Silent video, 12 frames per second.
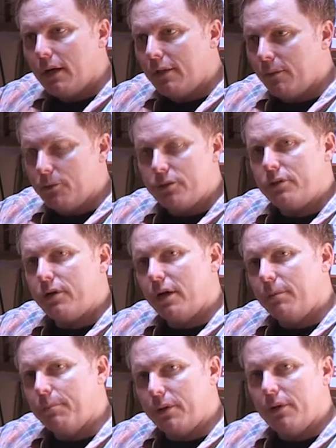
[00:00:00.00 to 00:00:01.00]
And then we're just
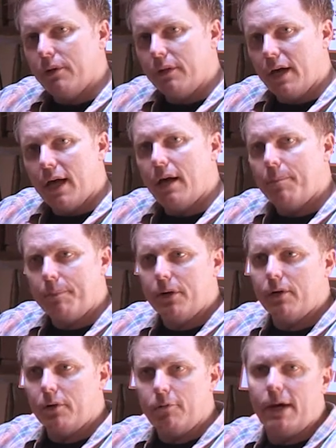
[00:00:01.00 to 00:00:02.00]
trying to build the hop
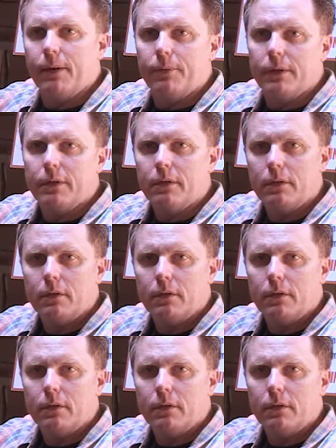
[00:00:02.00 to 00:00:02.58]
beer around it